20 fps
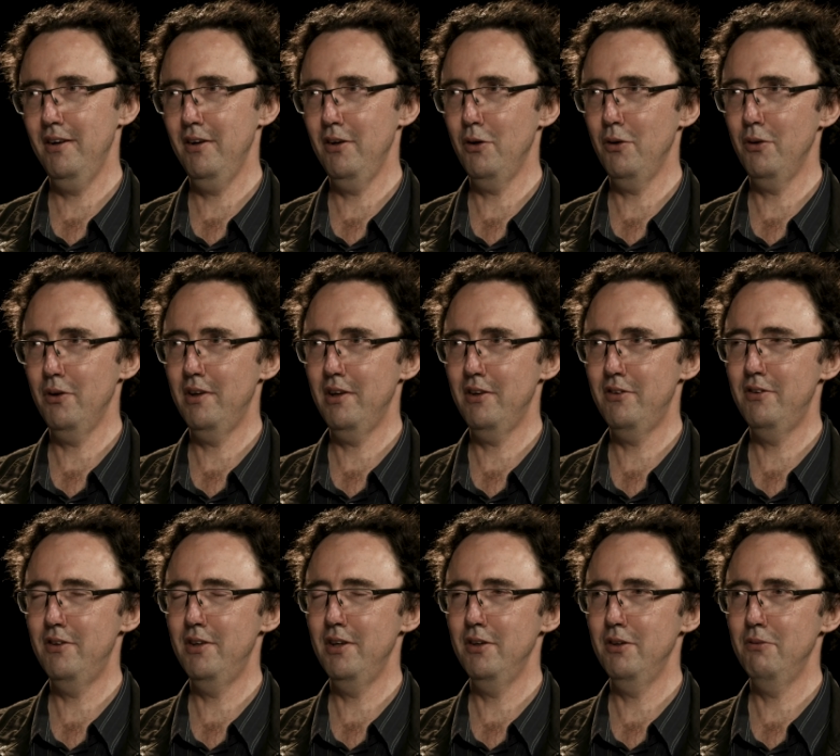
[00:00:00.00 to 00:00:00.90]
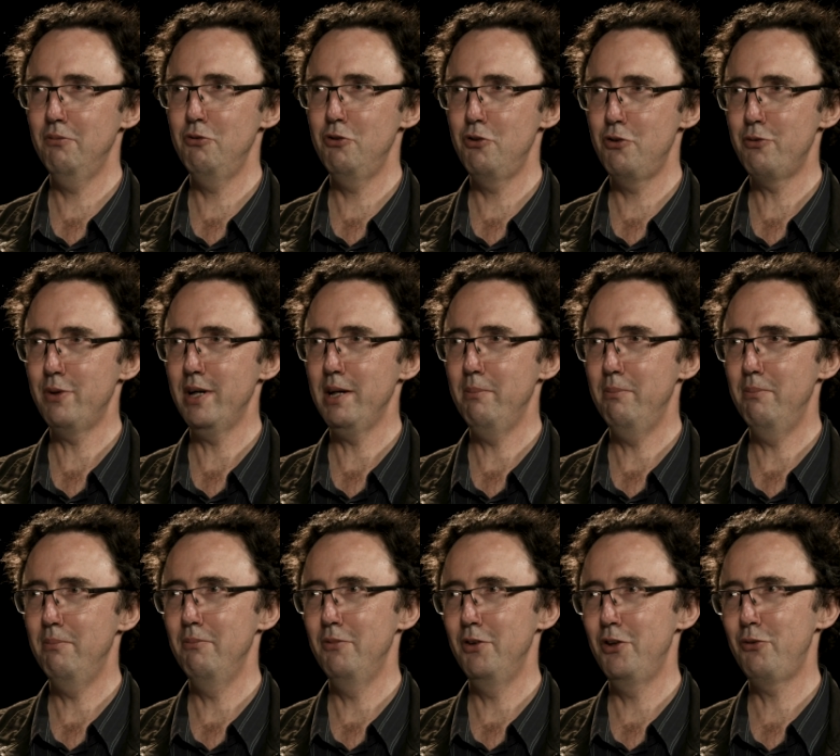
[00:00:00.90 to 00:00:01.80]
Oh, that's the three
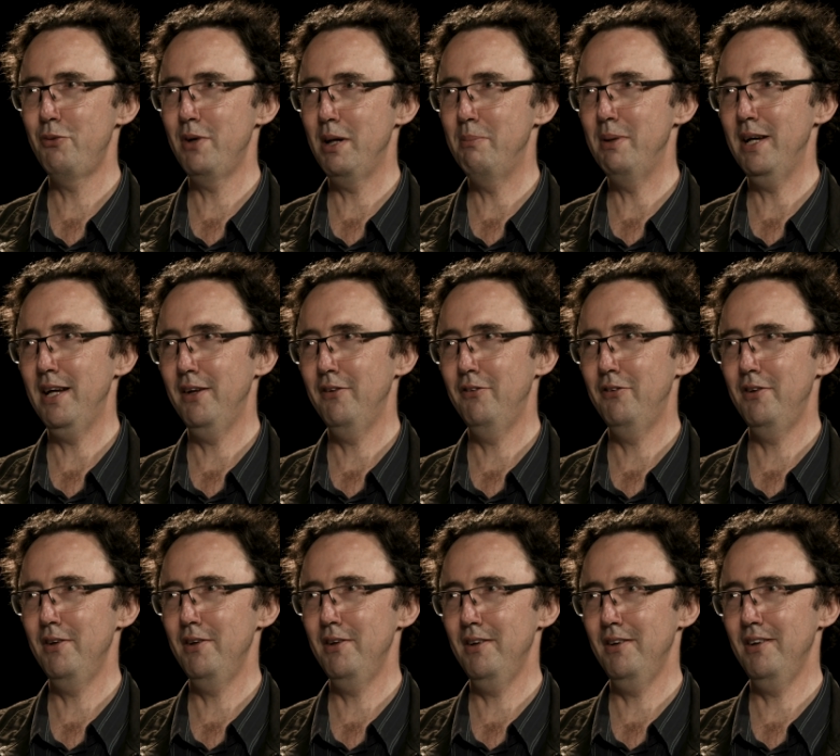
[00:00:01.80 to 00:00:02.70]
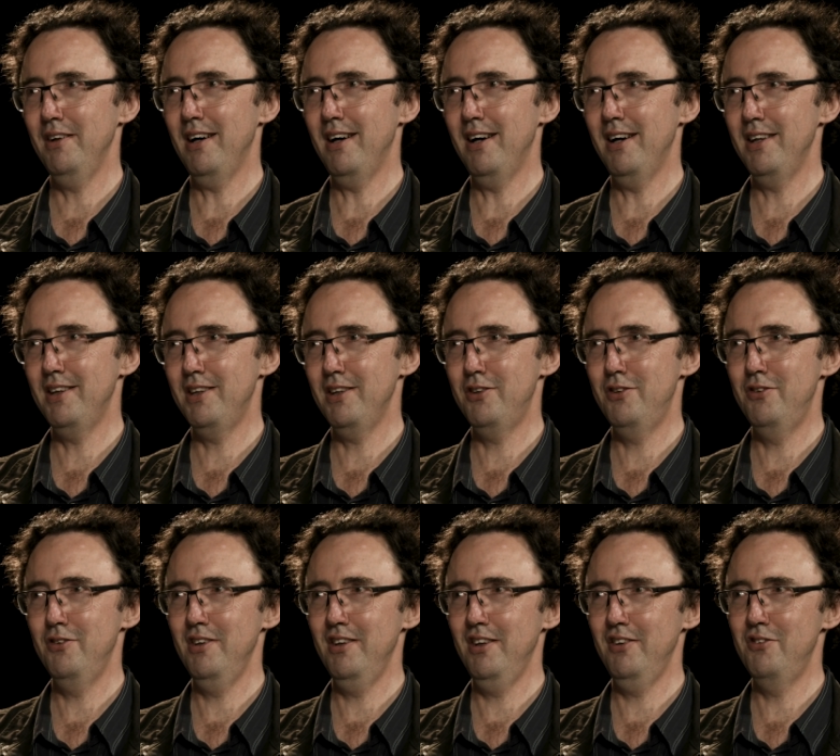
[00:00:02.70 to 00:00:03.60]
three bears. The either
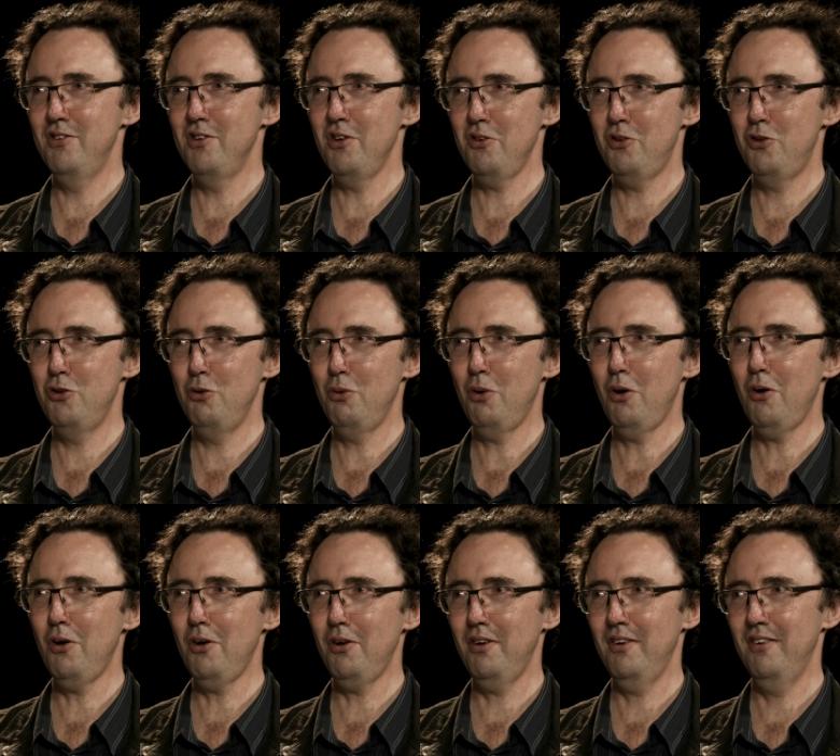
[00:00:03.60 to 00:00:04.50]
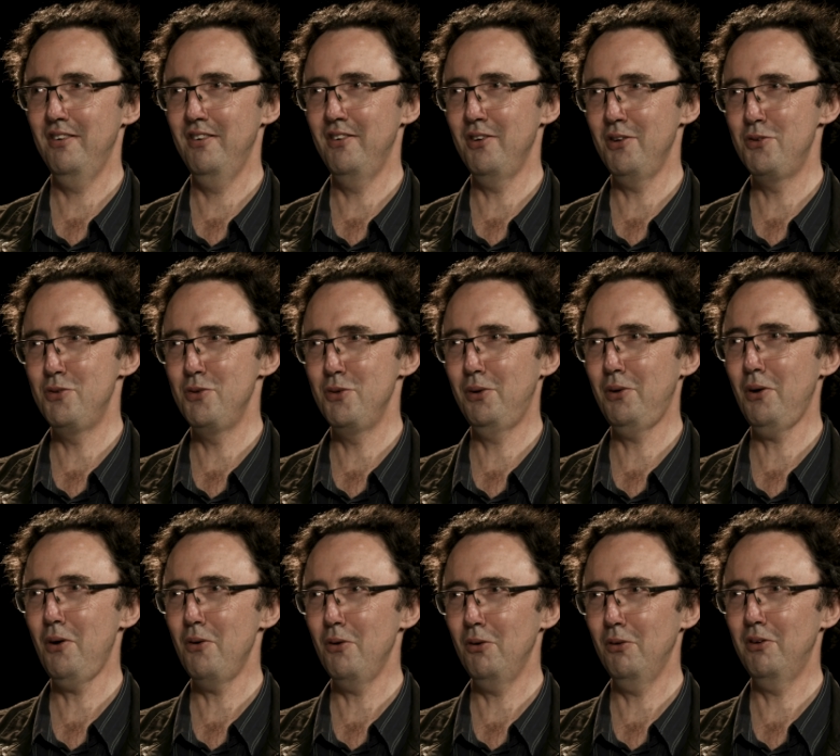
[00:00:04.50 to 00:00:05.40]
it's not too hot, okay. not too
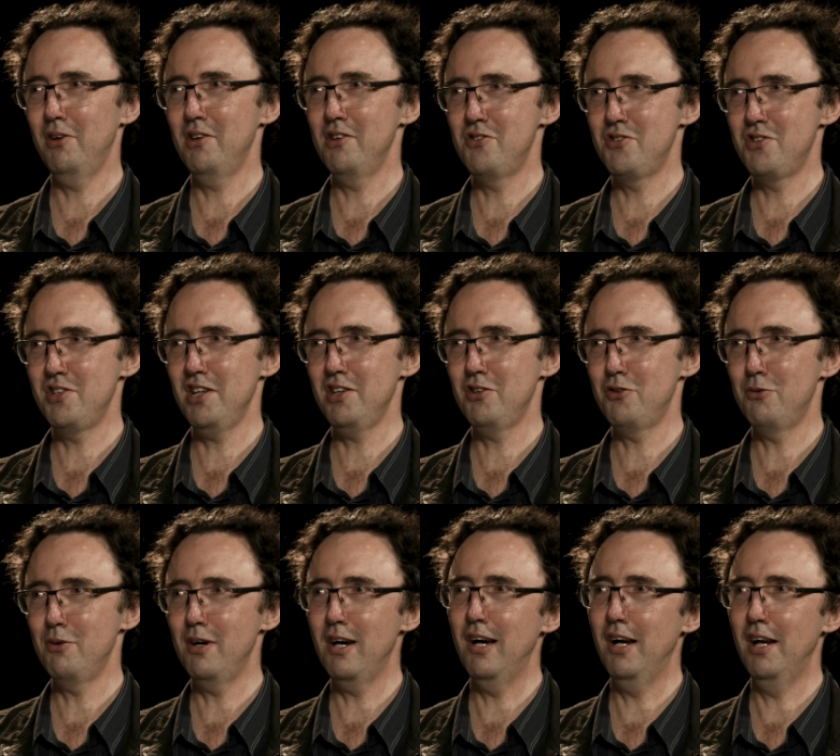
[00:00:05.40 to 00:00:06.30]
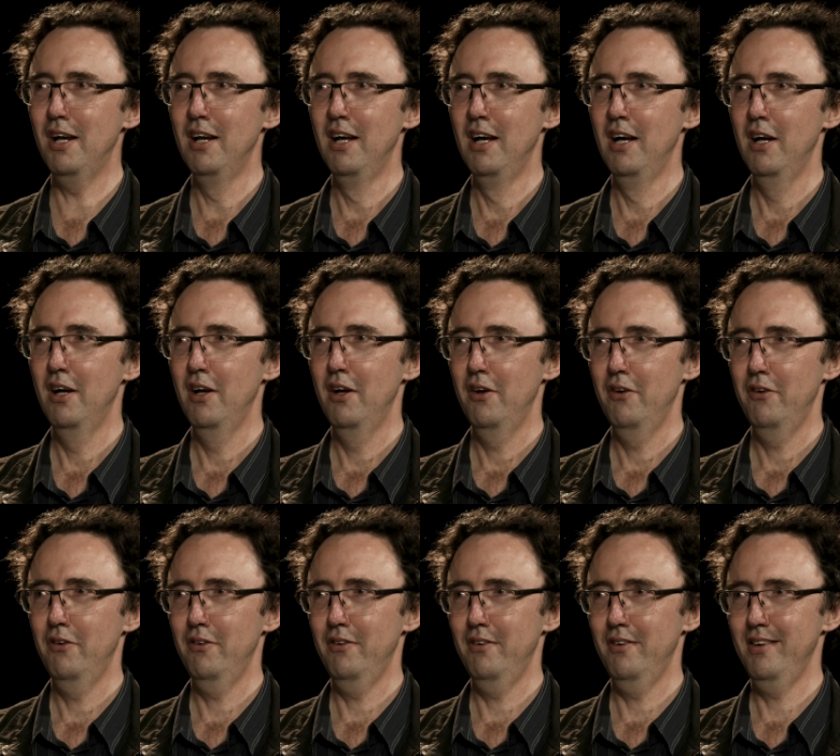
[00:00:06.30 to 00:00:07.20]
cold. It's just right.
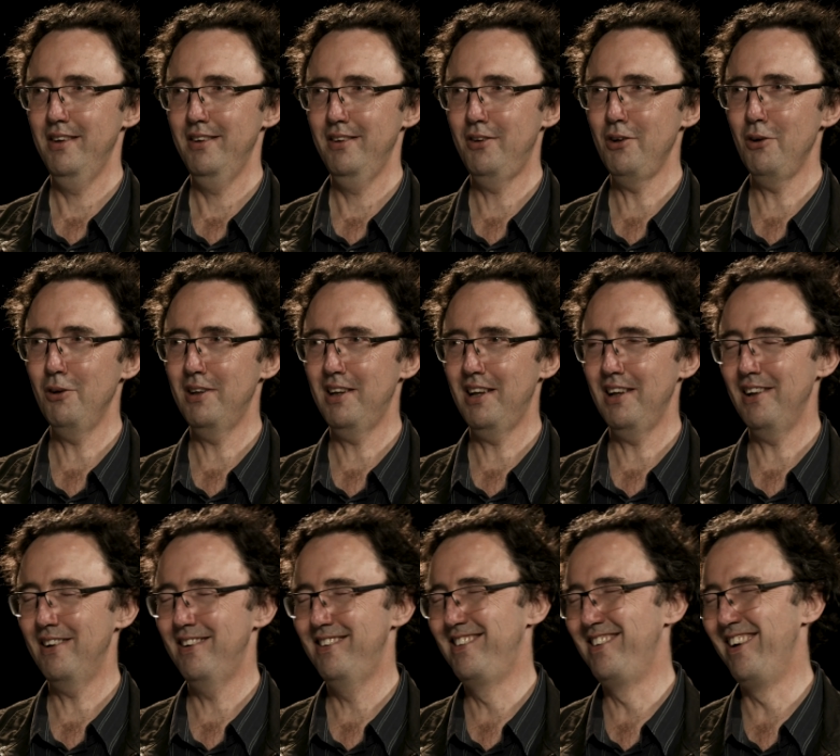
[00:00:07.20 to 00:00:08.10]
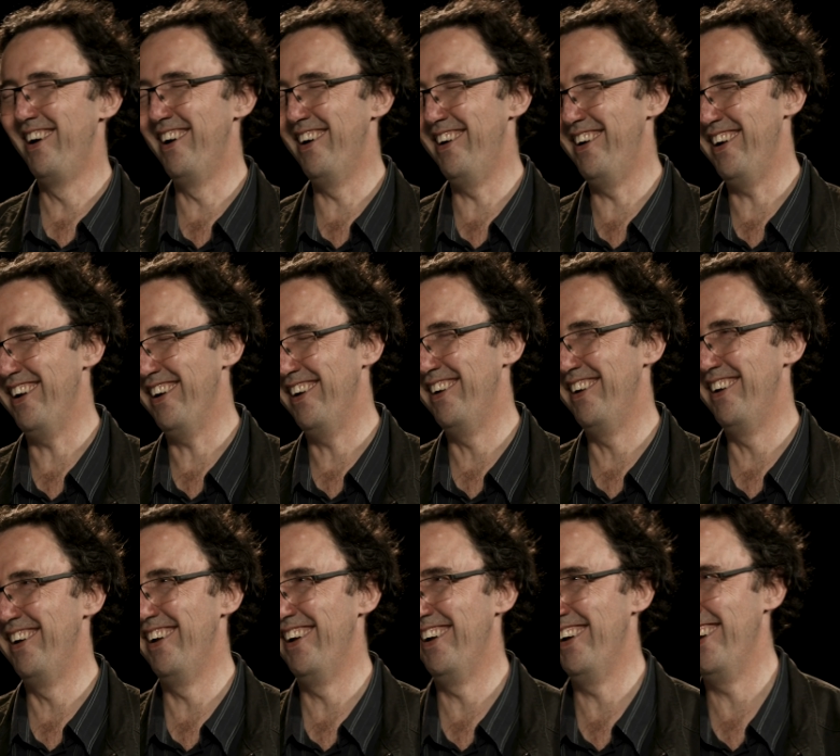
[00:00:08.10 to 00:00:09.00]
Goldilocks. Mm. Goldilocks. Mm.
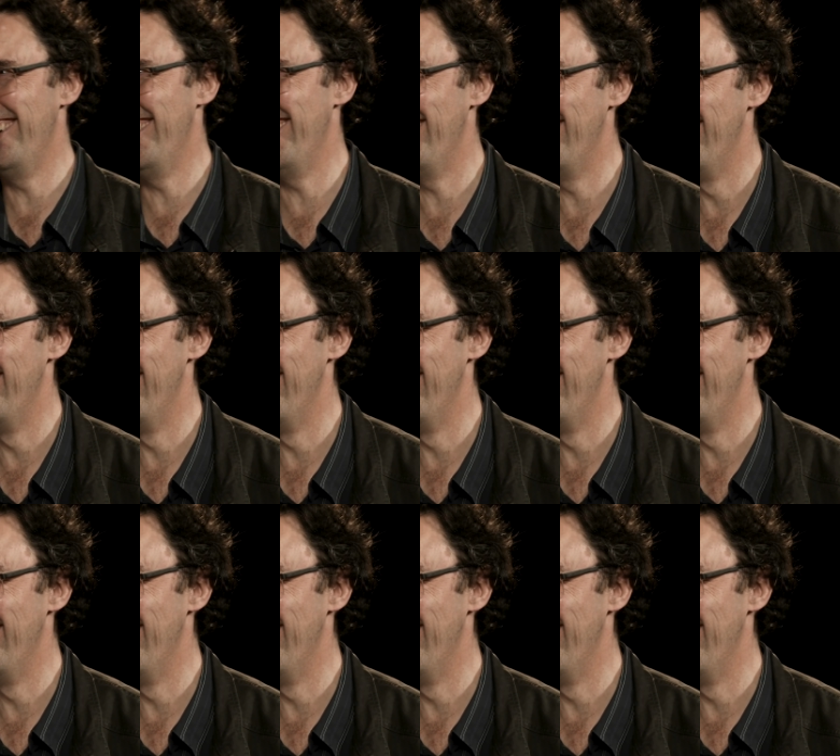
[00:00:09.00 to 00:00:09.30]
Sorry,